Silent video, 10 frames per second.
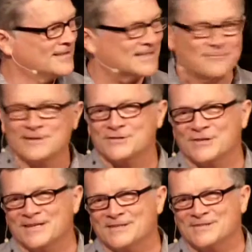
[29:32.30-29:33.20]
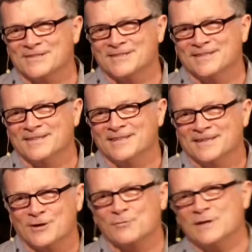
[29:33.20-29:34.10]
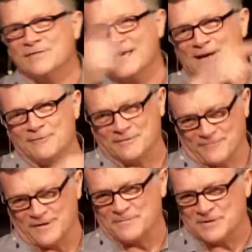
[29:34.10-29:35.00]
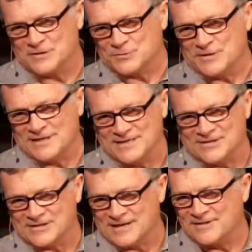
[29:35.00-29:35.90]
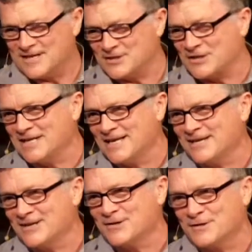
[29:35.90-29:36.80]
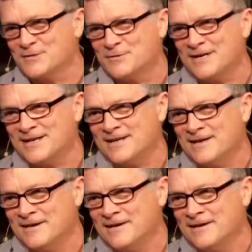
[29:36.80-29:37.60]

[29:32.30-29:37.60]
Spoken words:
Is that what it says? Go read that one, Philippians 1. He says, I've got to stay down here to do what?